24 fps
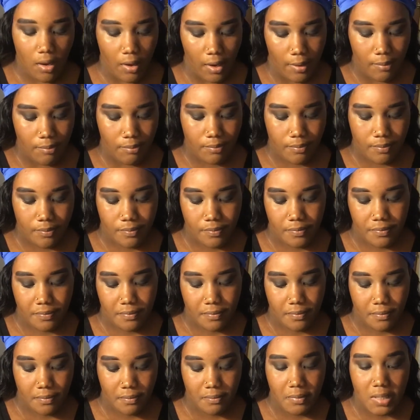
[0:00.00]
Okay,
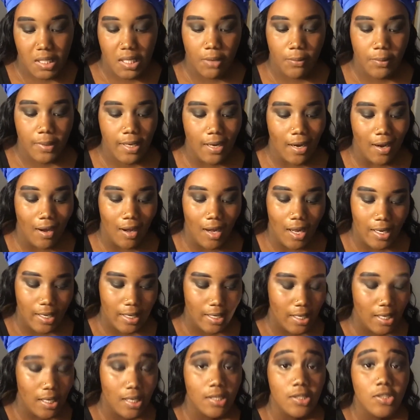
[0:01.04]
but yeah, we gotta
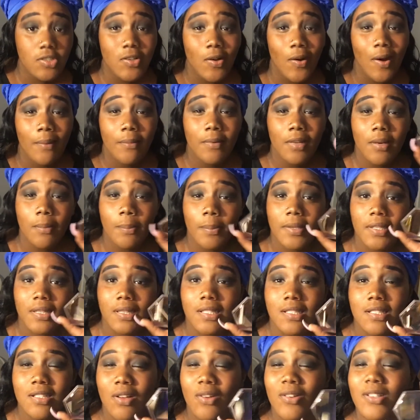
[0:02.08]
get it. So I'm gonna put
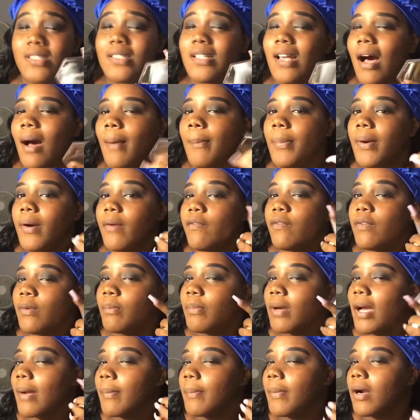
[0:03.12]
this on top of the
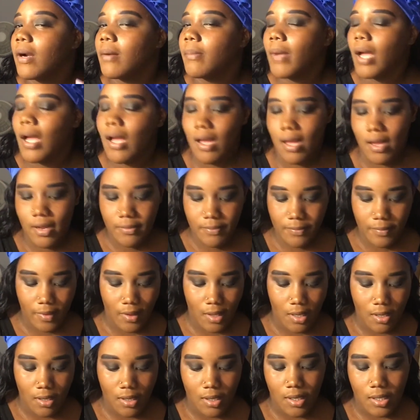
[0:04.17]
black part of my eye
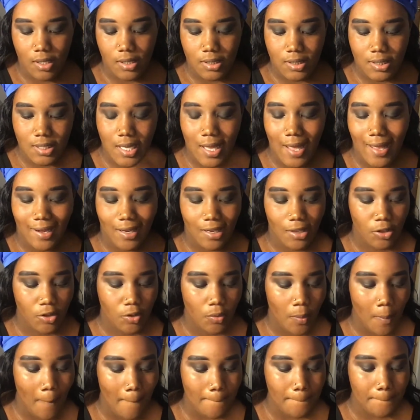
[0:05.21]
to add a little.